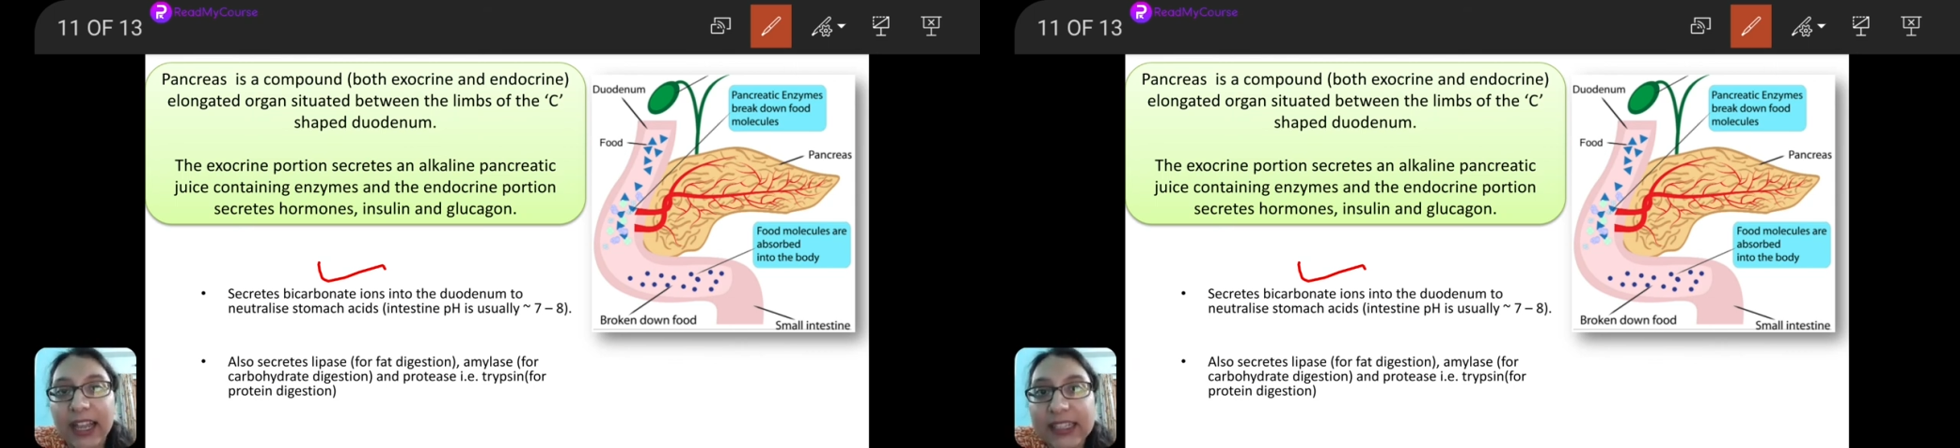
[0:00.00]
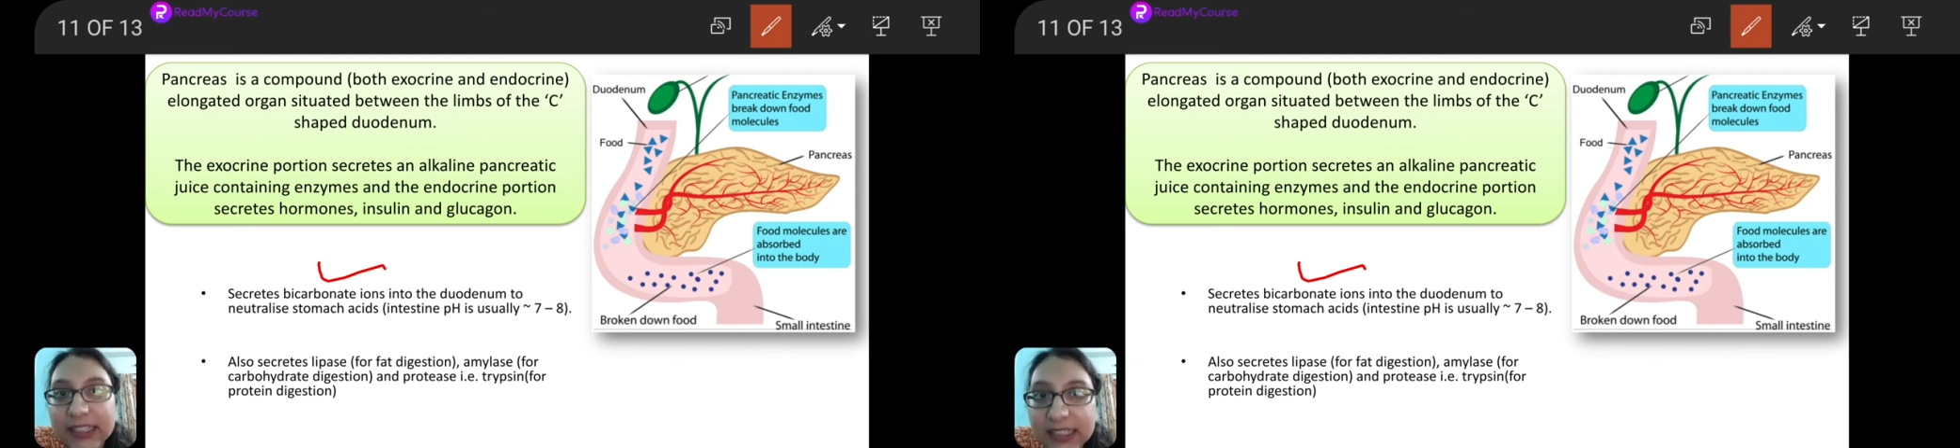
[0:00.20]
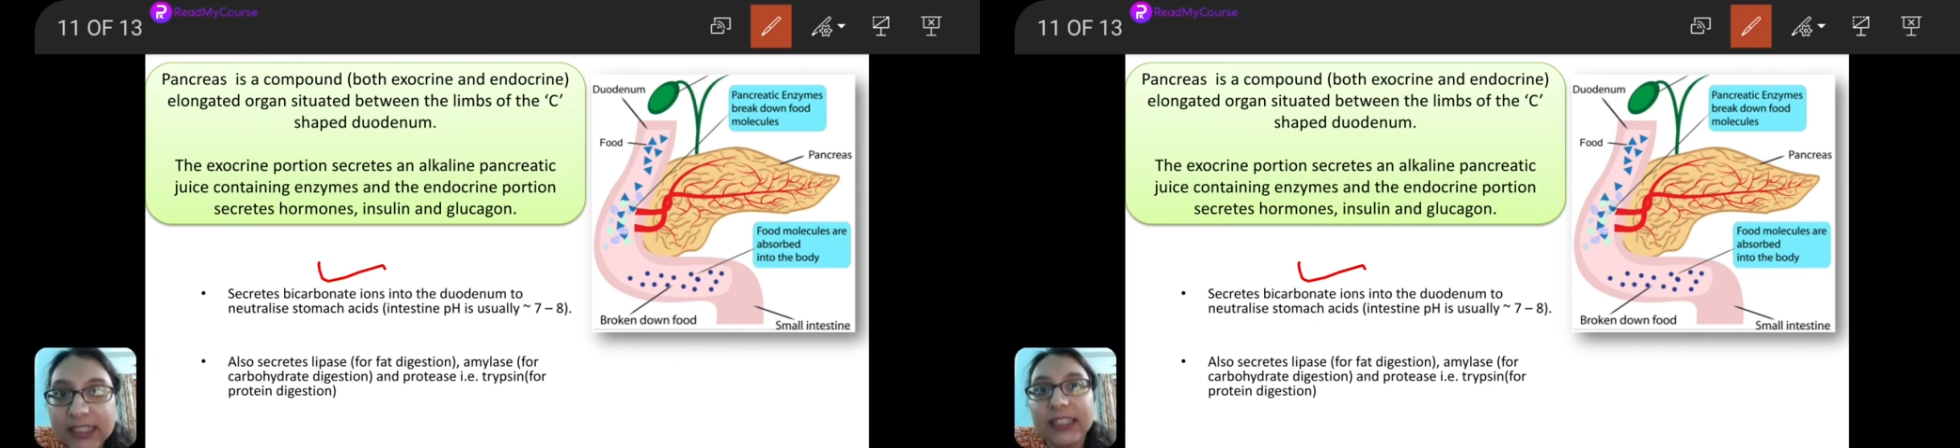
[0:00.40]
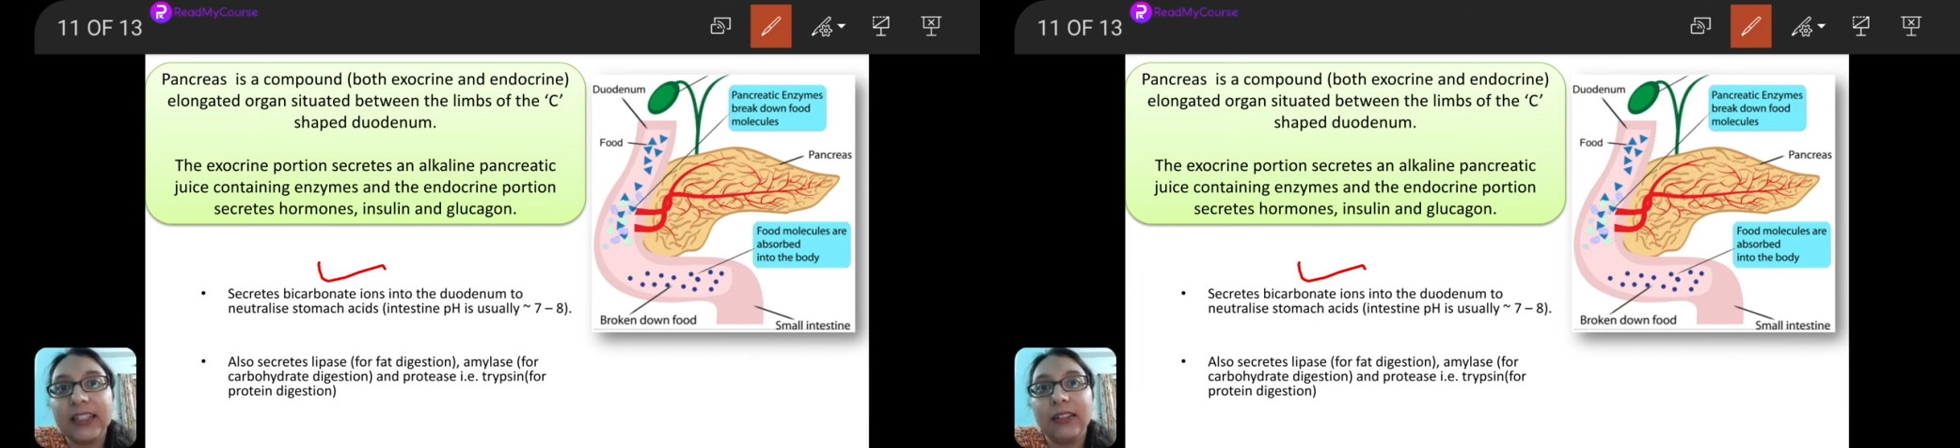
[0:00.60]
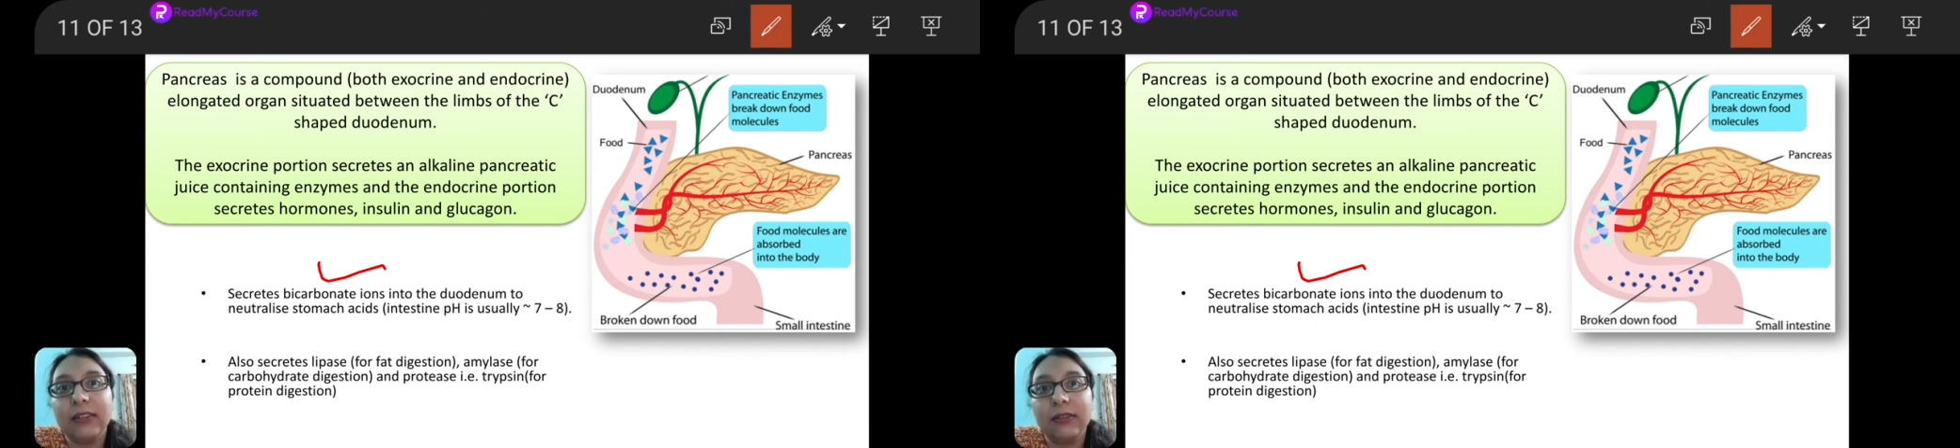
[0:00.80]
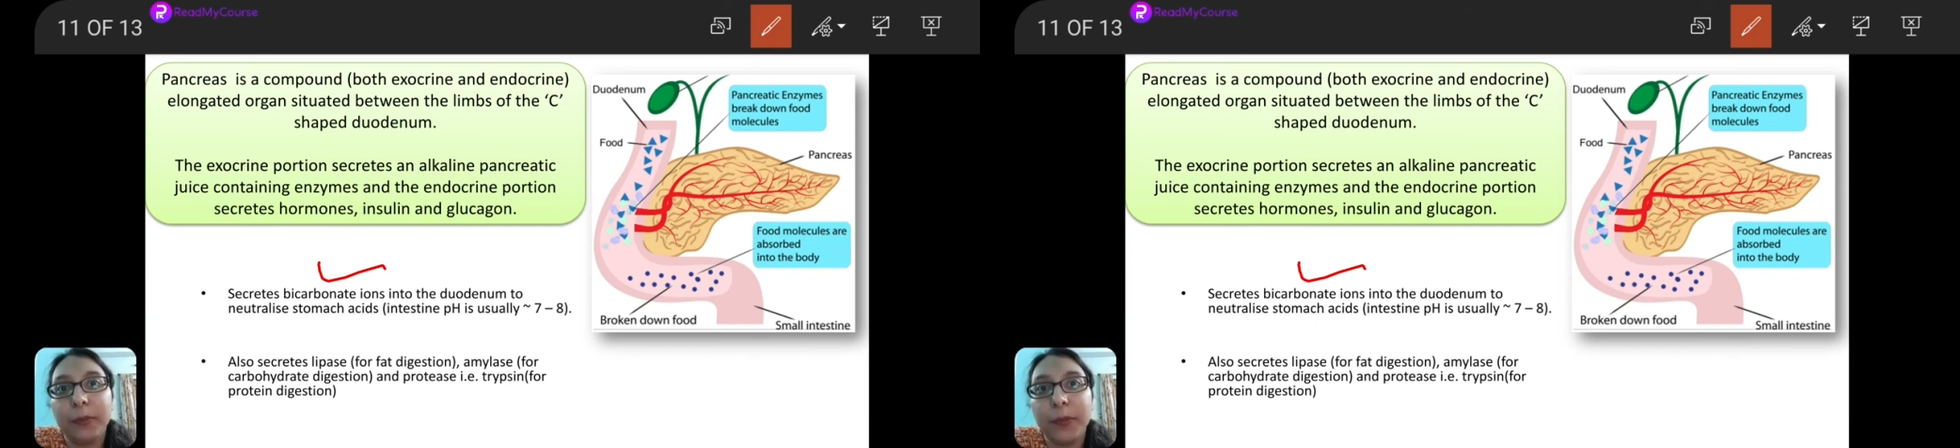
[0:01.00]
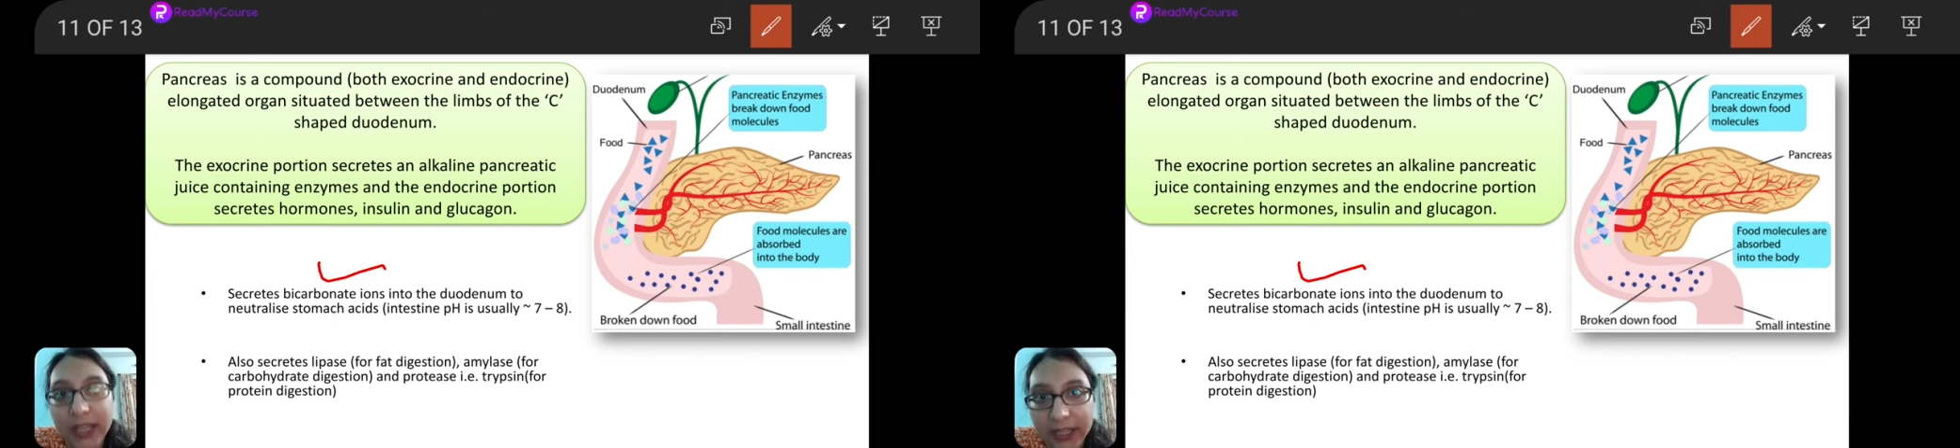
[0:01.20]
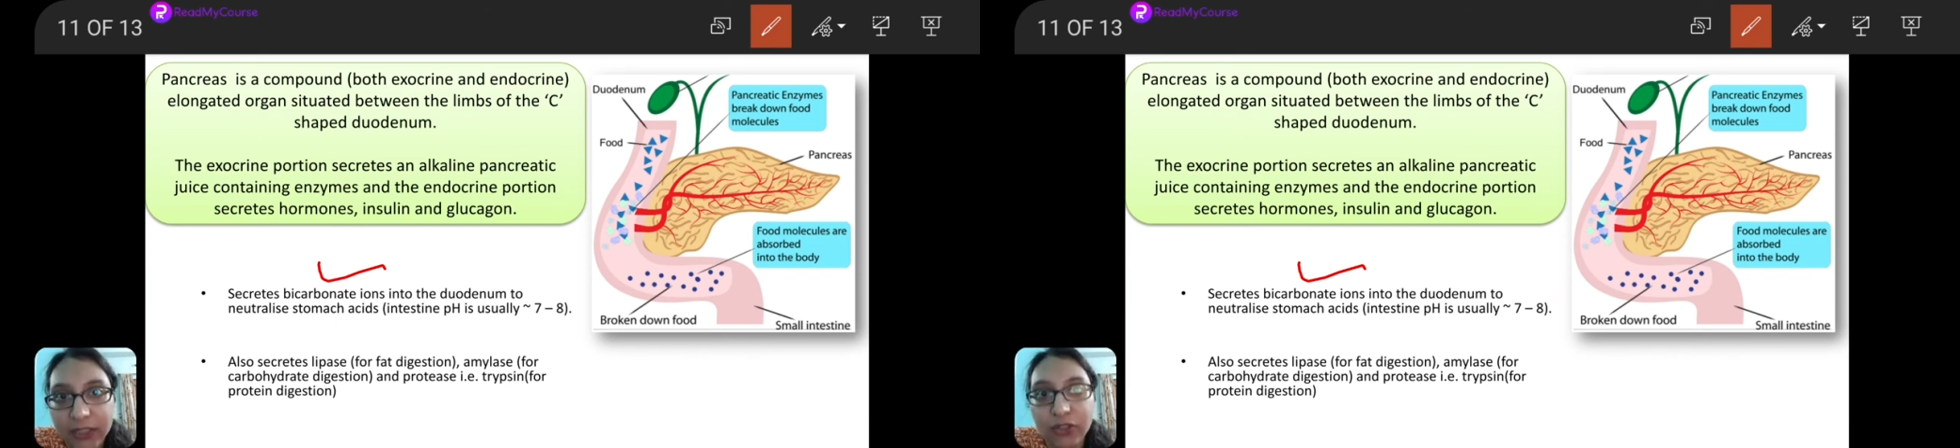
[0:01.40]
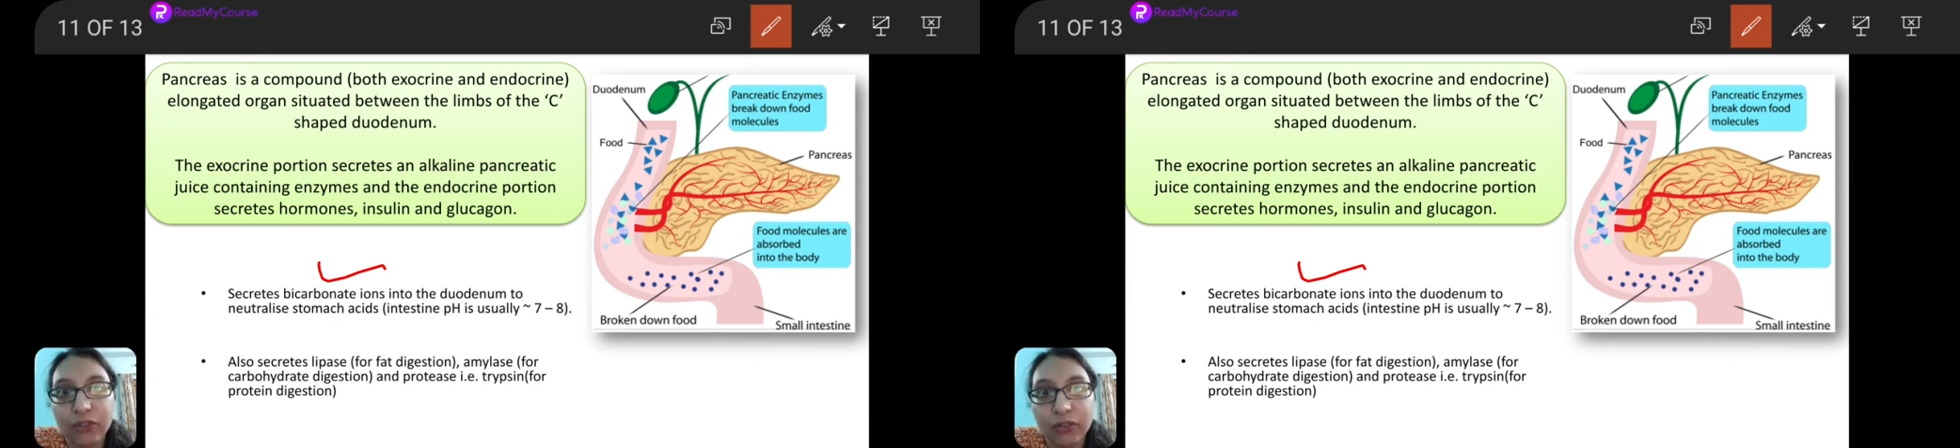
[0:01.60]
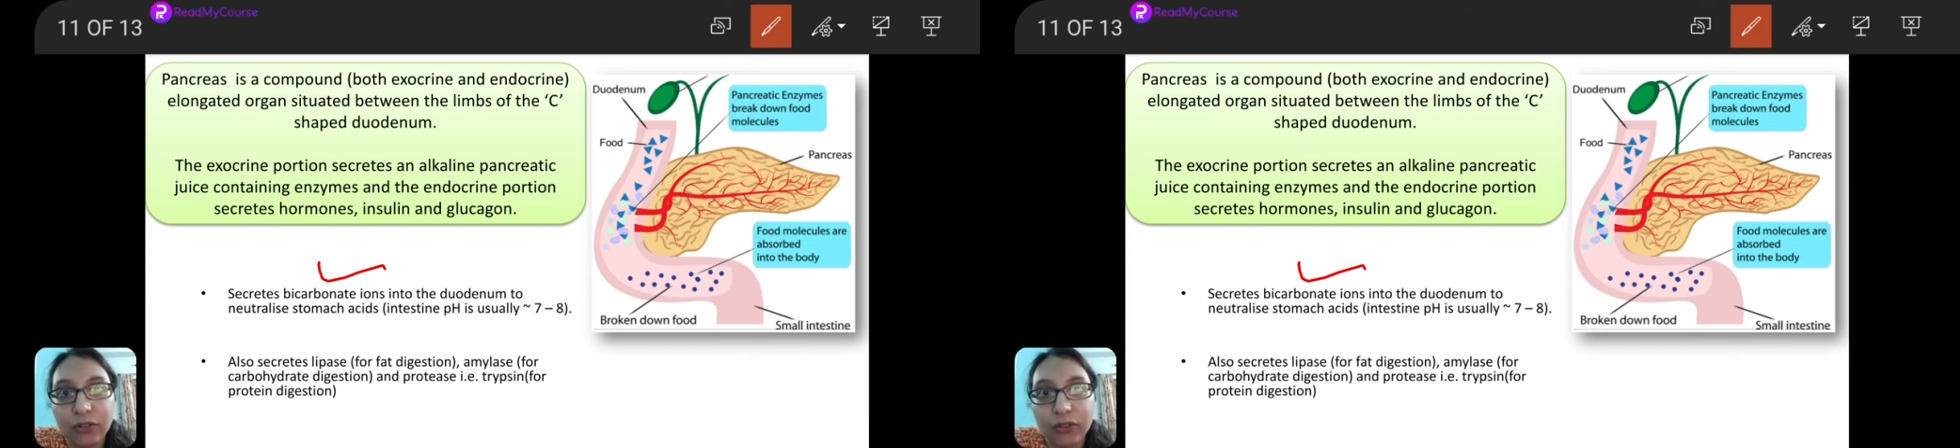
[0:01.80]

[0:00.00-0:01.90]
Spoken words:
acidic pH